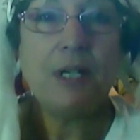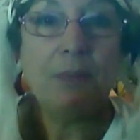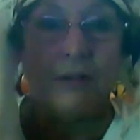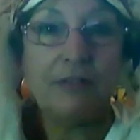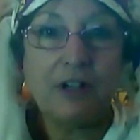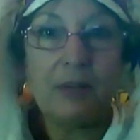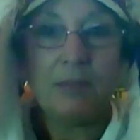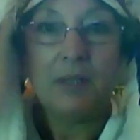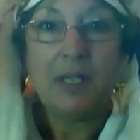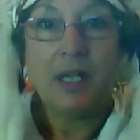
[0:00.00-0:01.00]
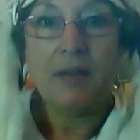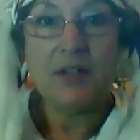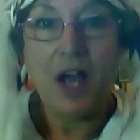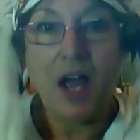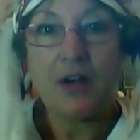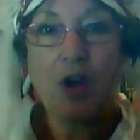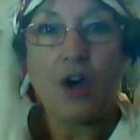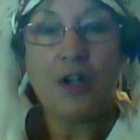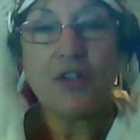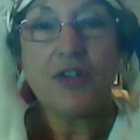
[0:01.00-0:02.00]
from these higher
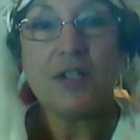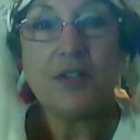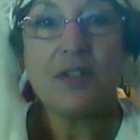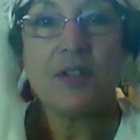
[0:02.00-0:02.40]
consciousness